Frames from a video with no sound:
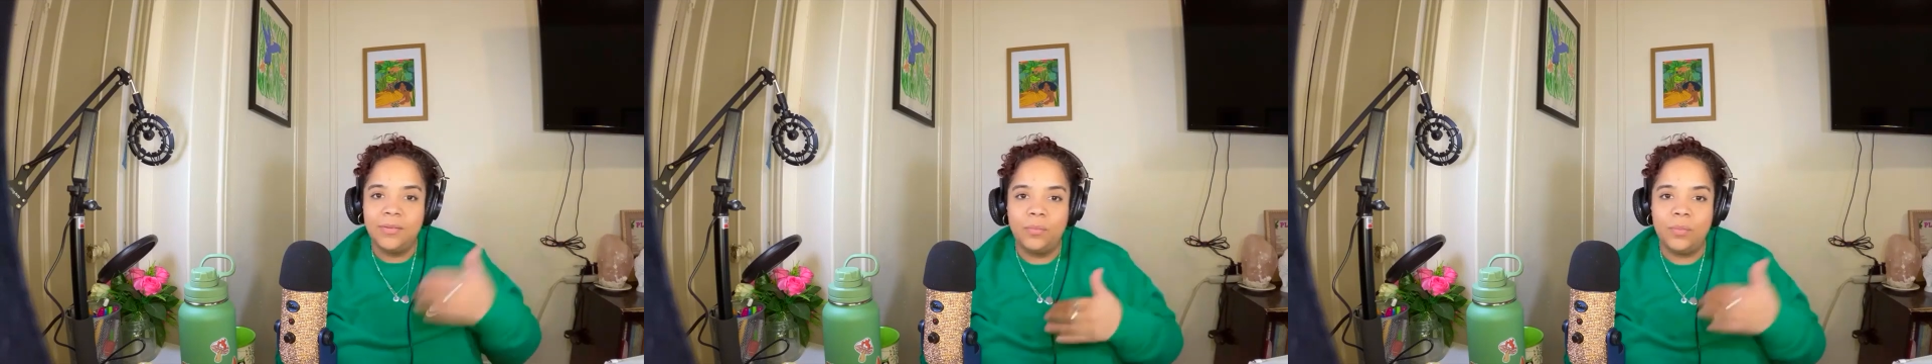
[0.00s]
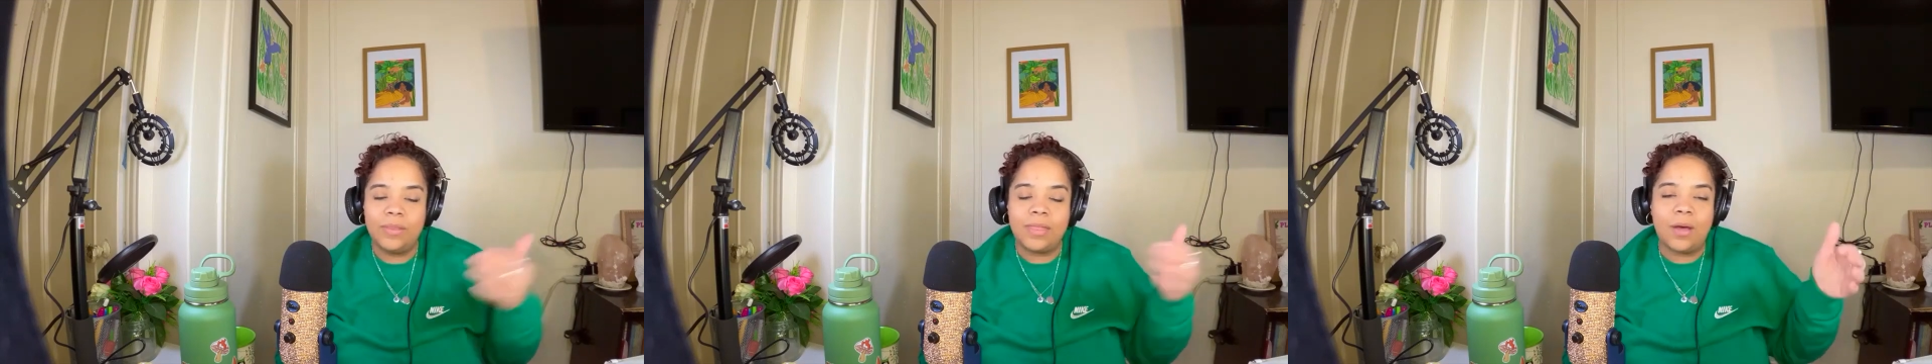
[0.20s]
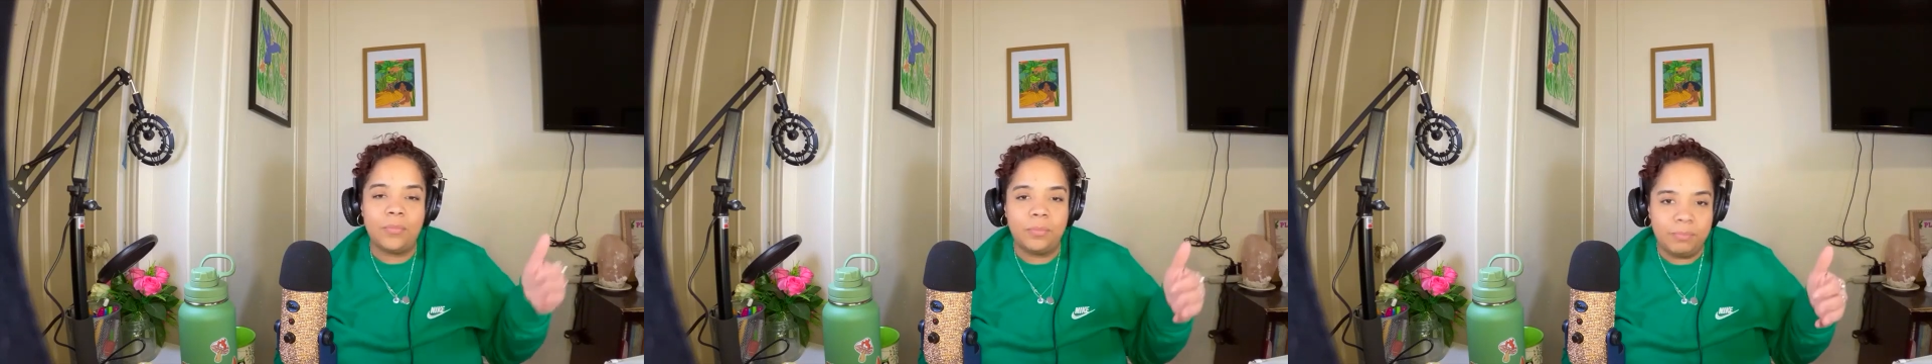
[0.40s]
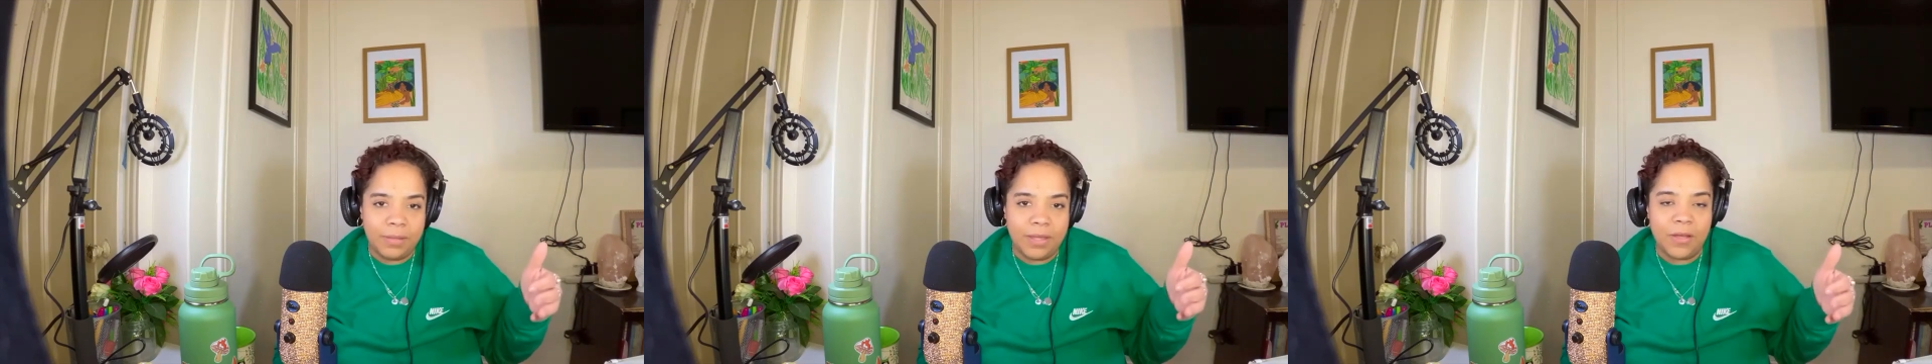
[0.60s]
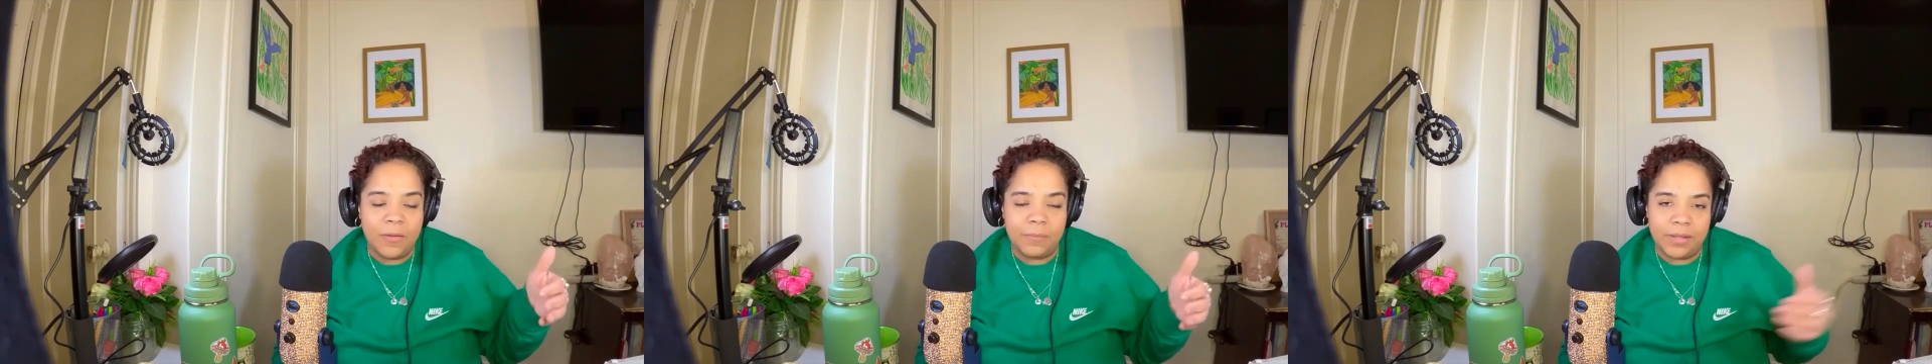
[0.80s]
without
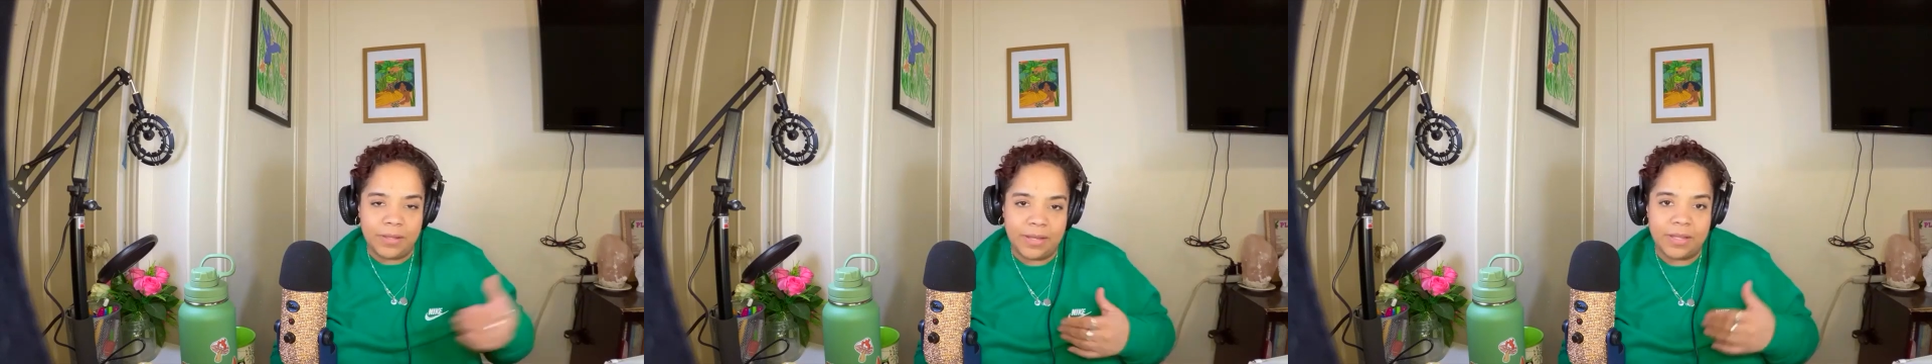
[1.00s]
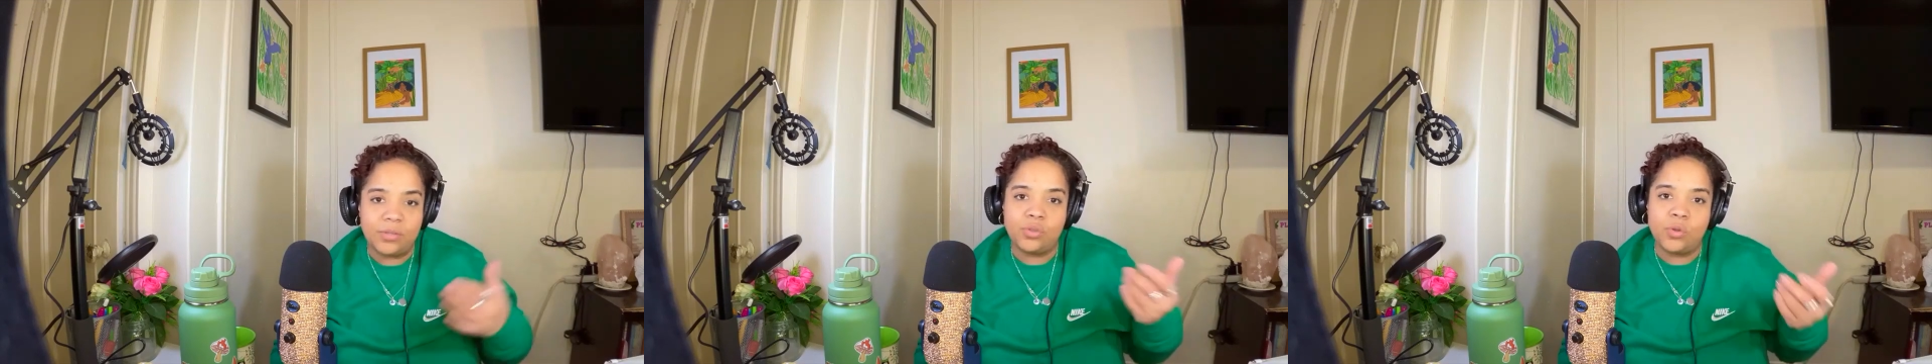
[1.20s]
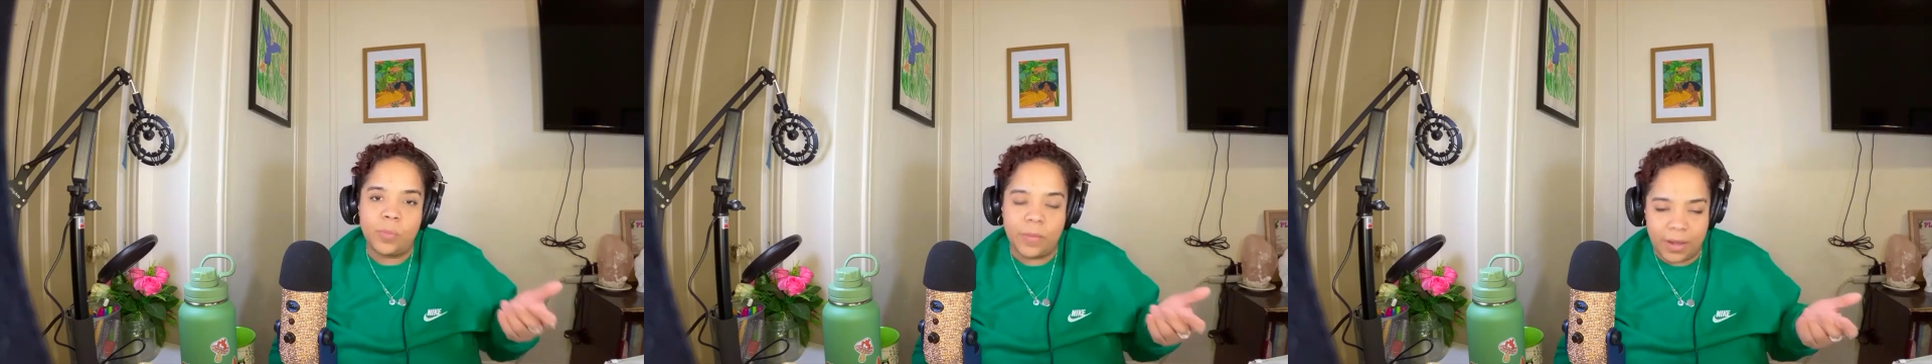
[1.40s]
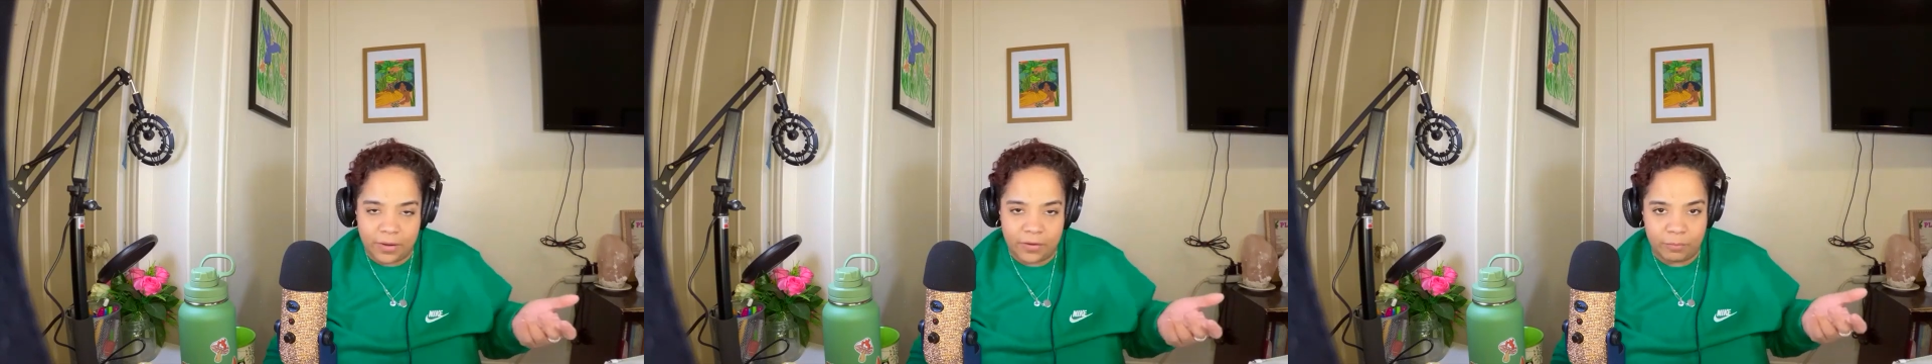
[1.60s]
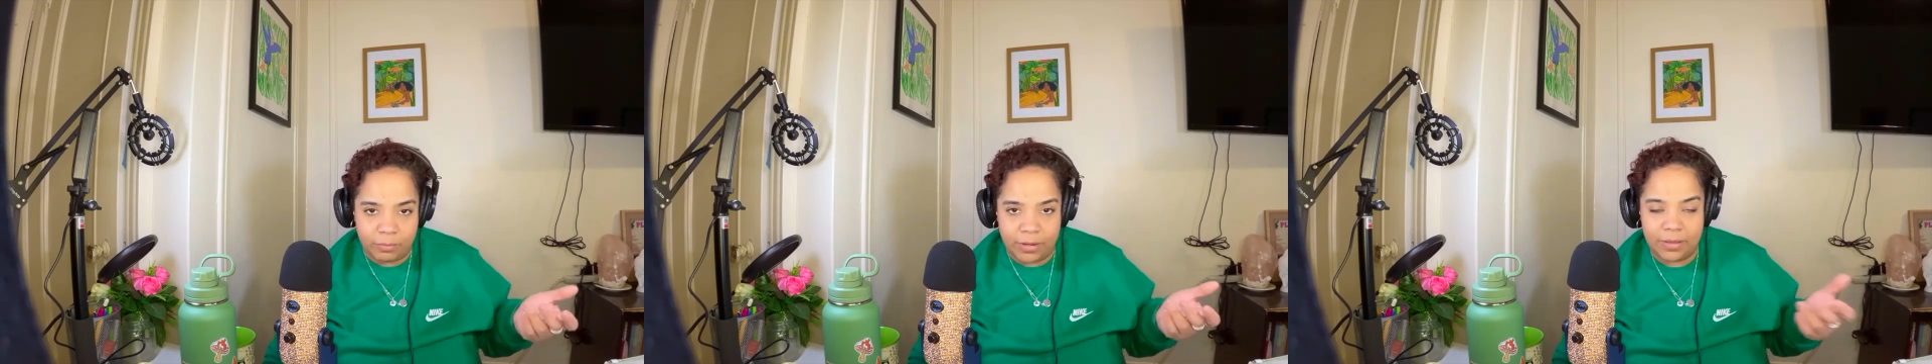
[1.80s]
becoming like super
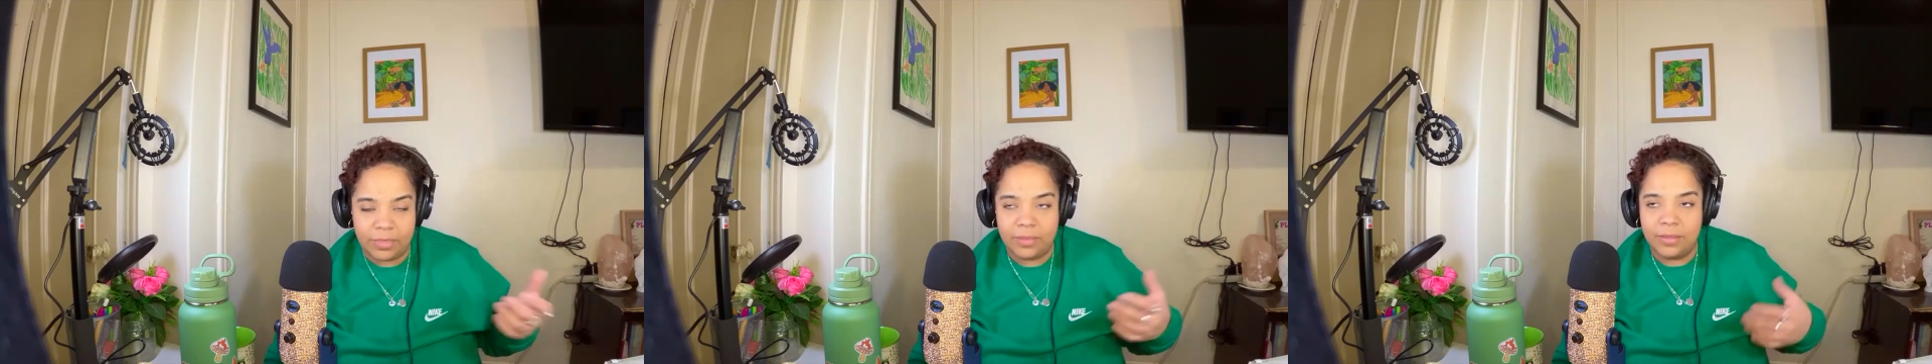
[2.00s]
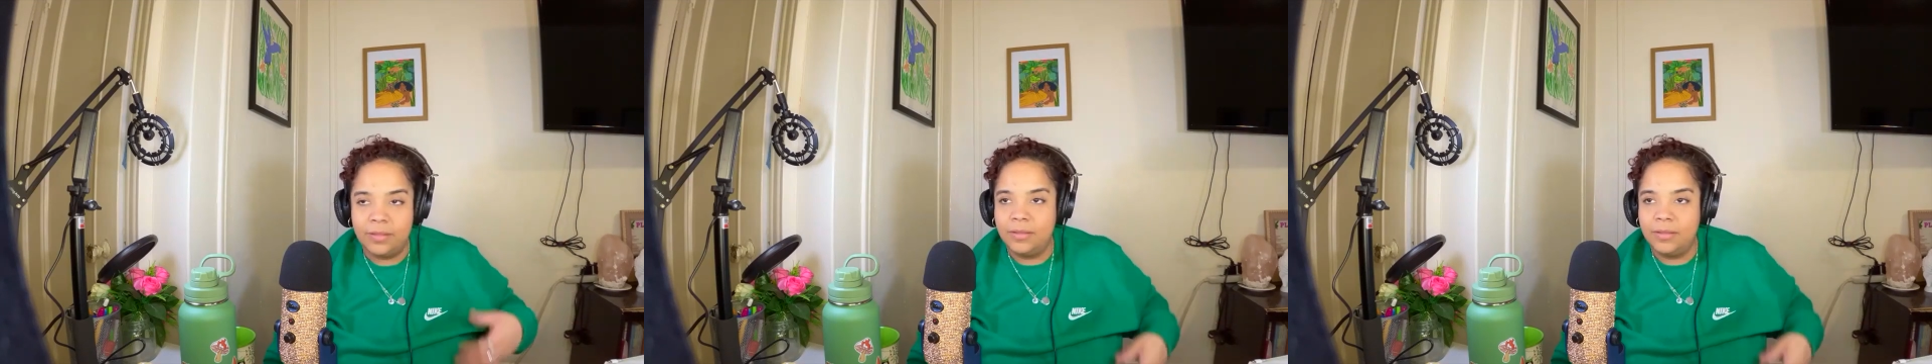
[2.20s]
out of breath.